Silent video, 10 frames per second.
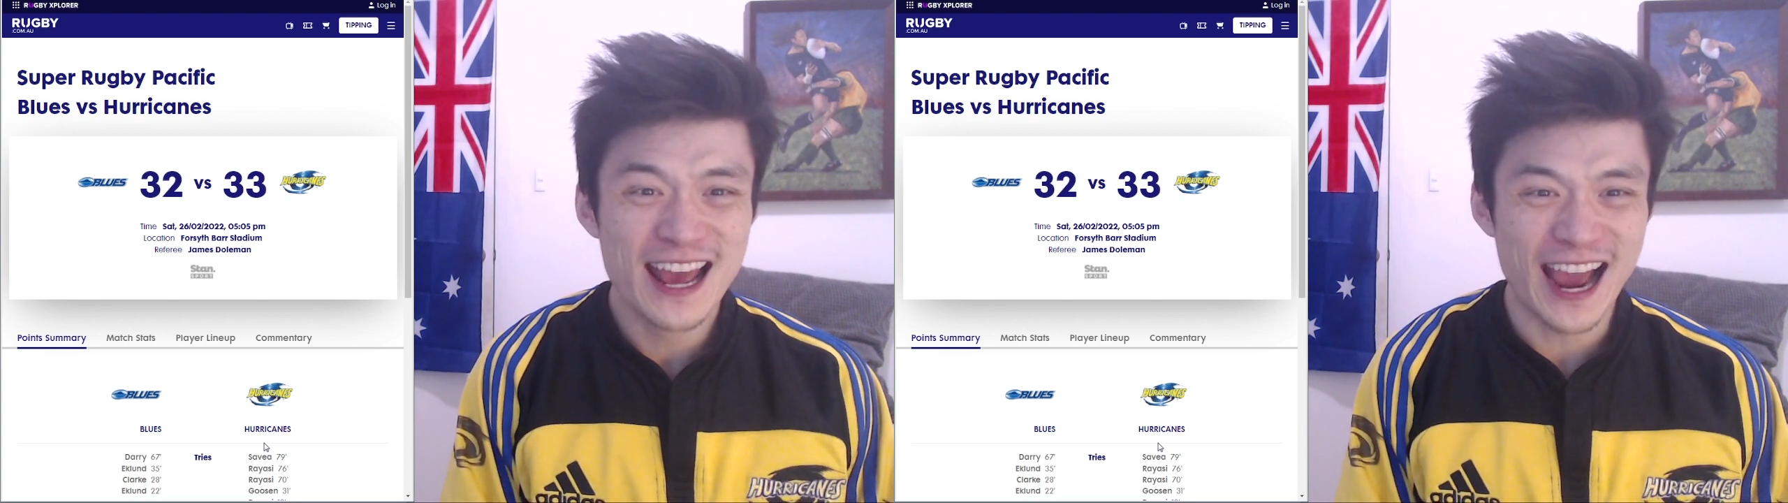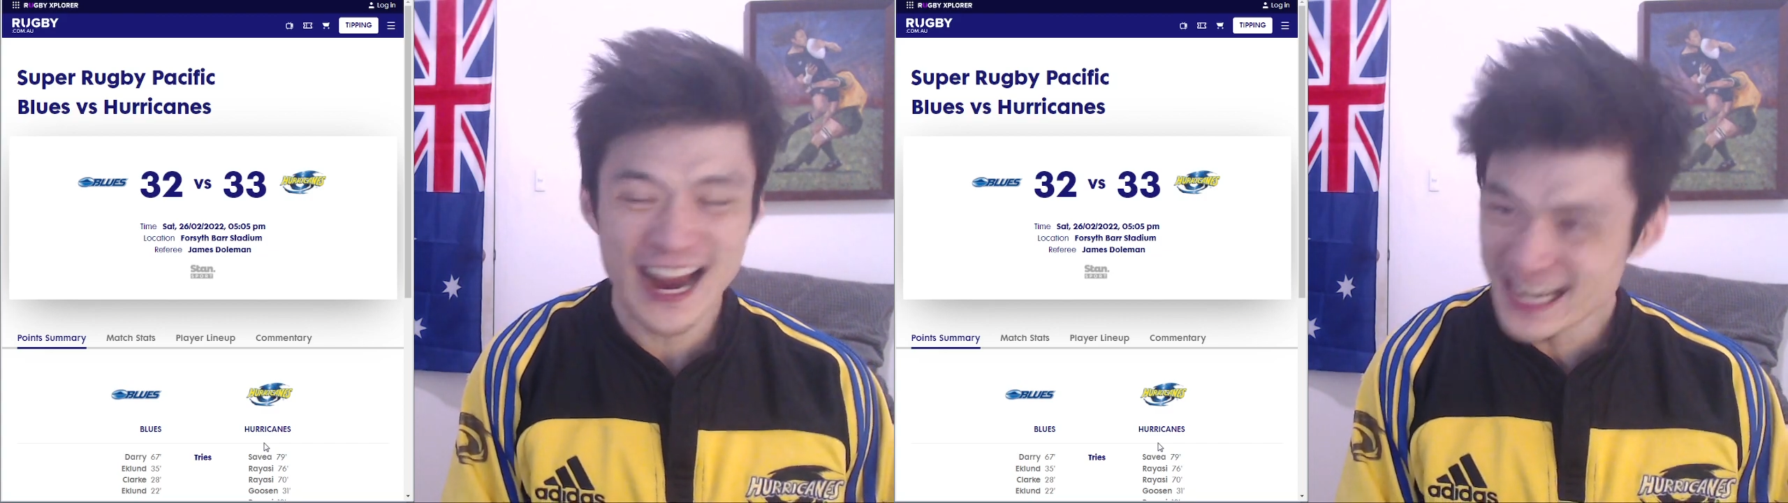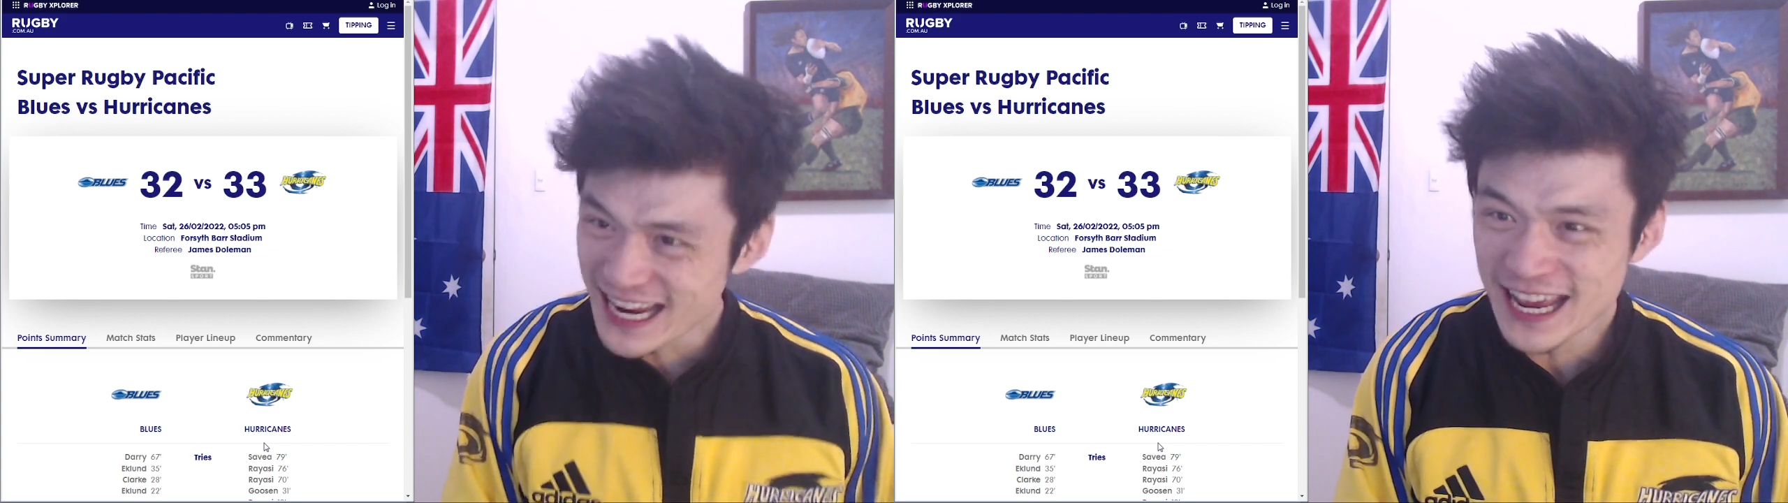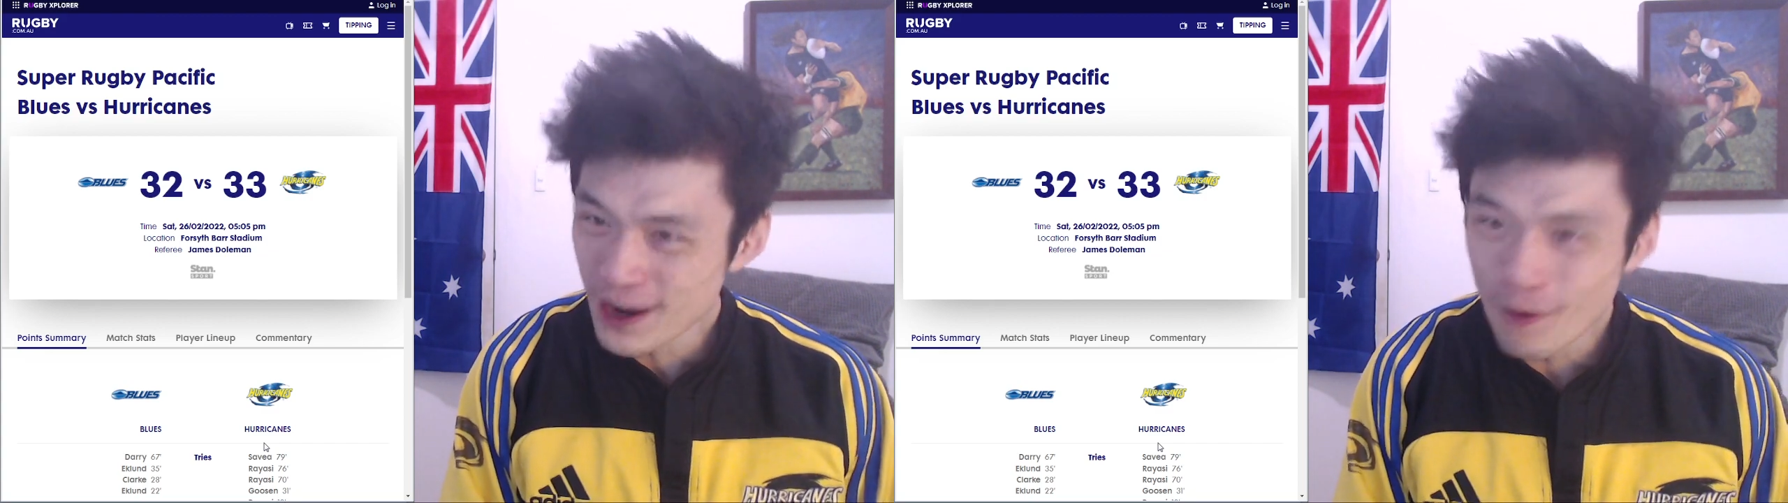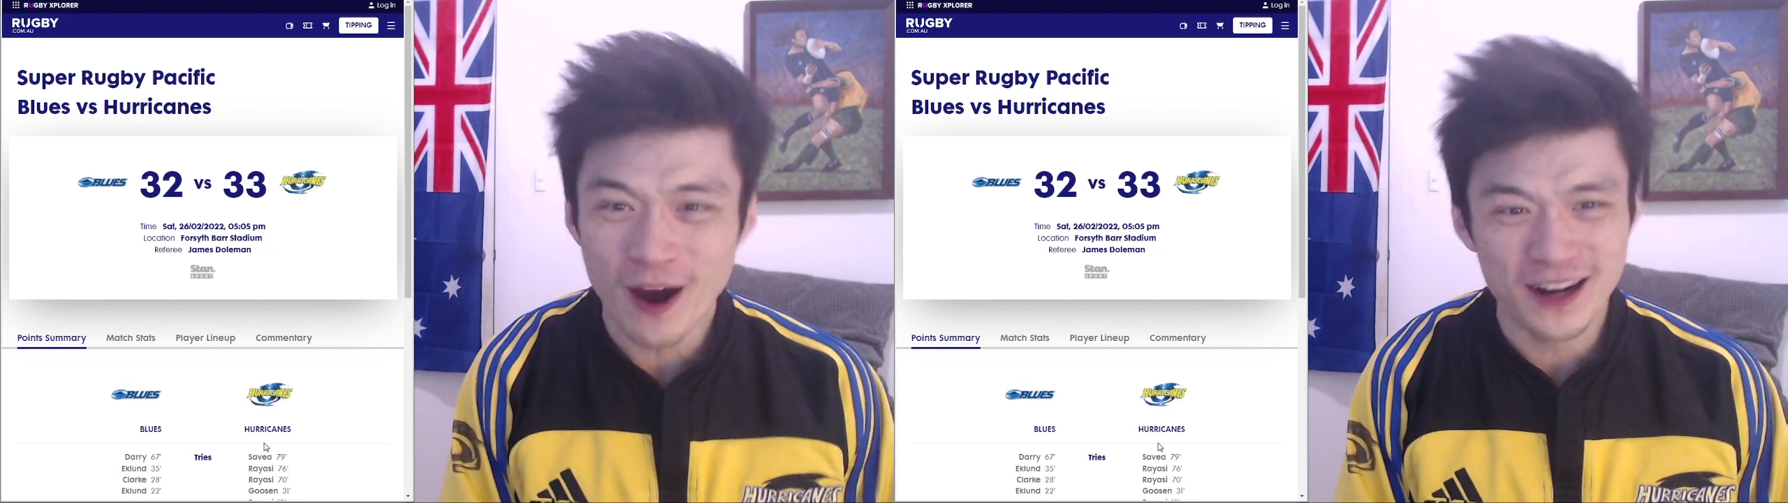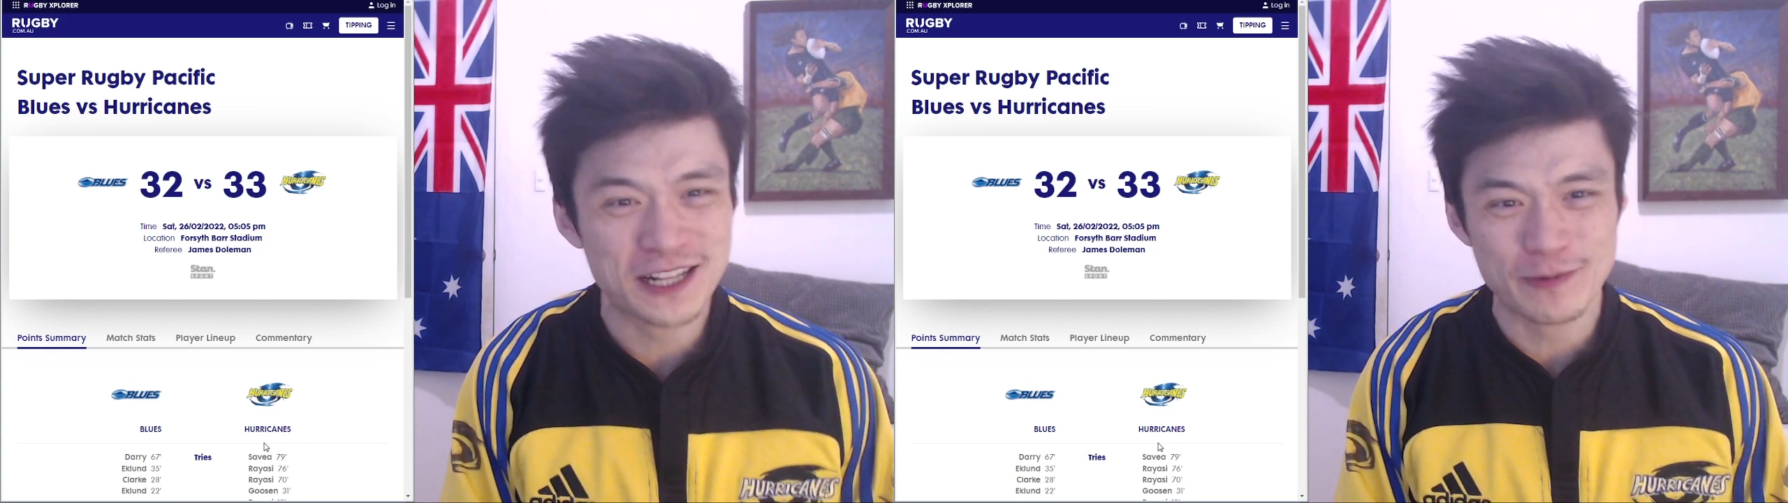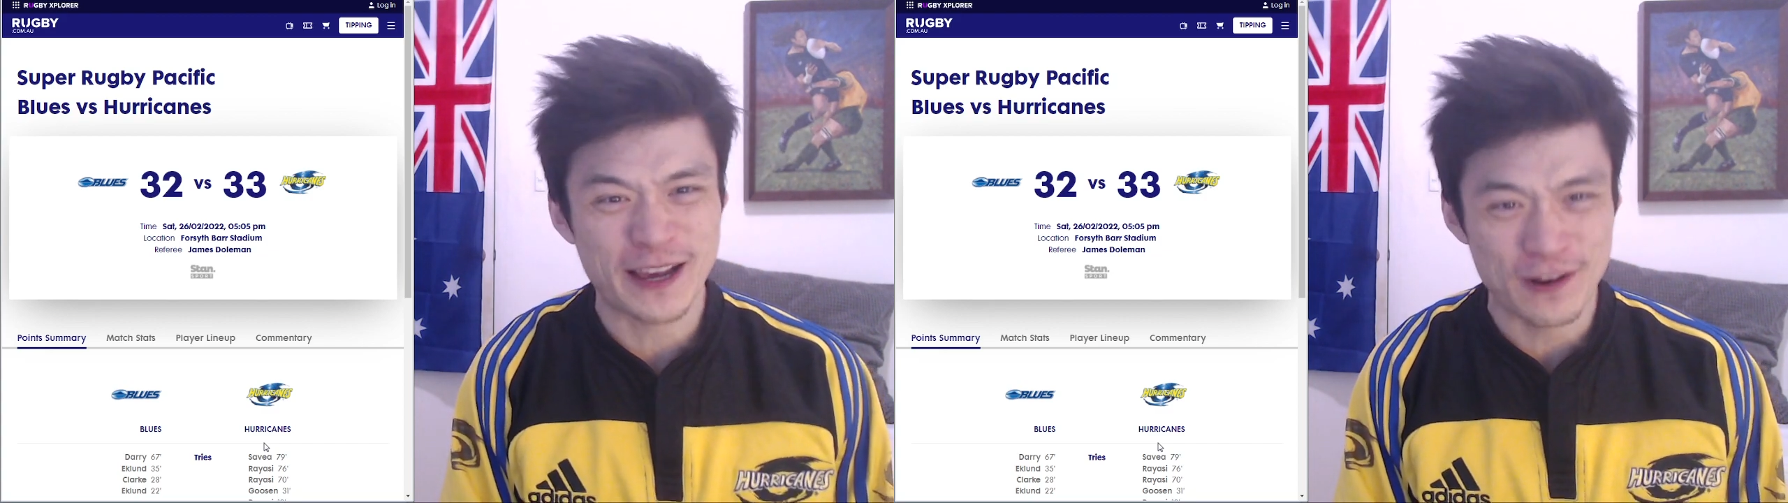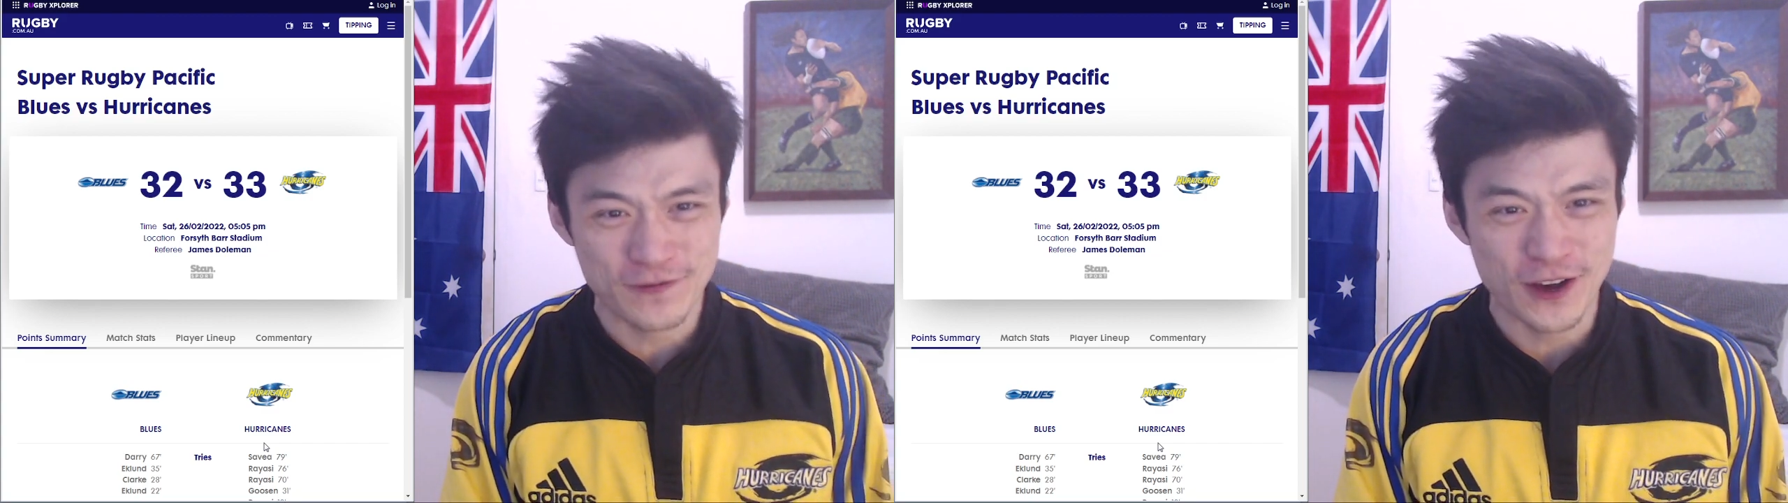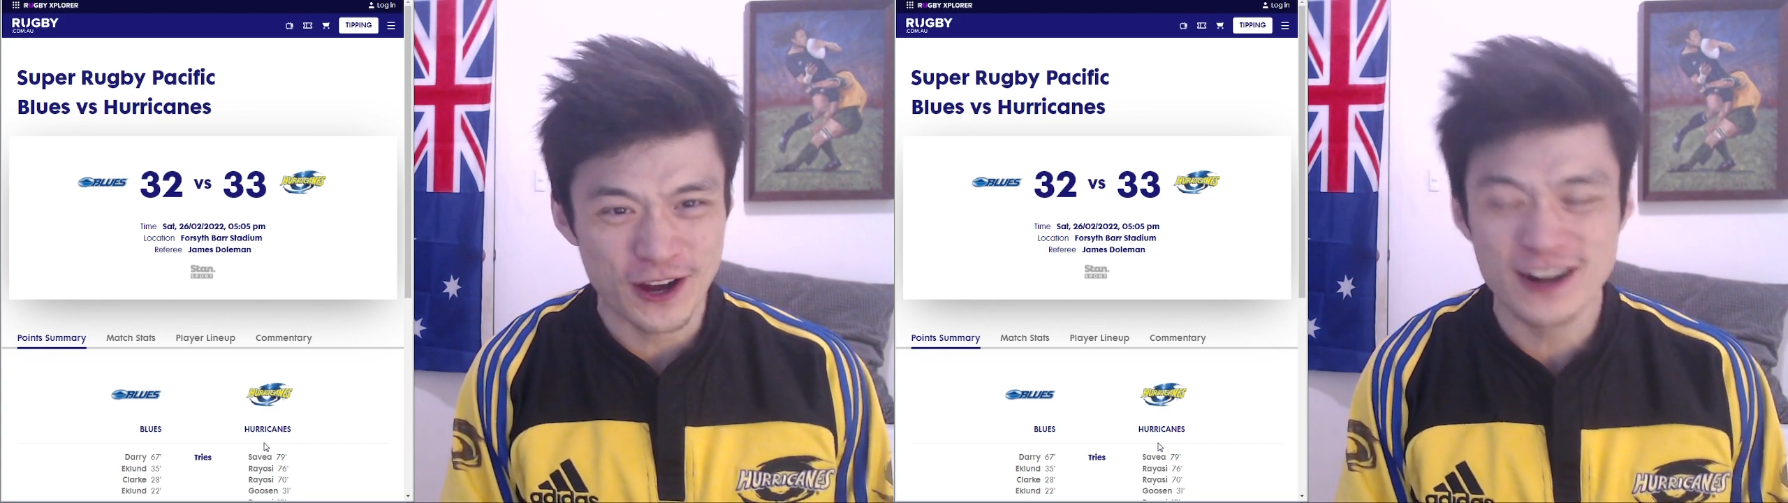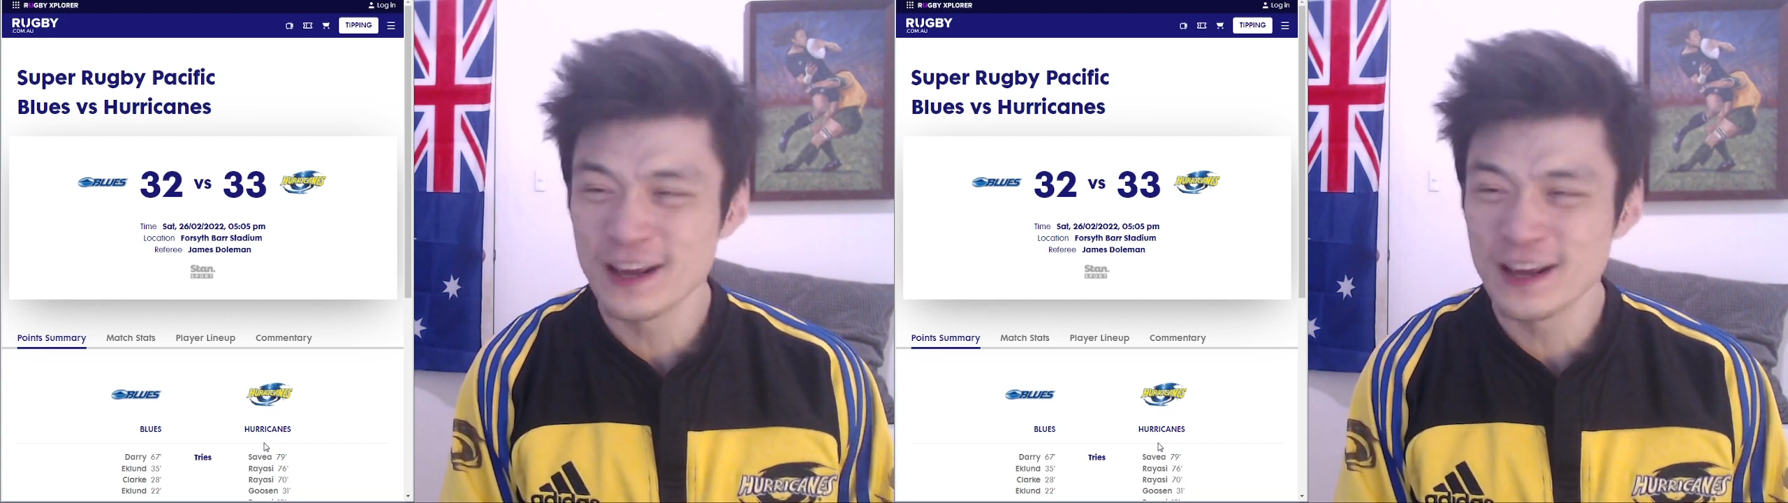And he wanted to be converted.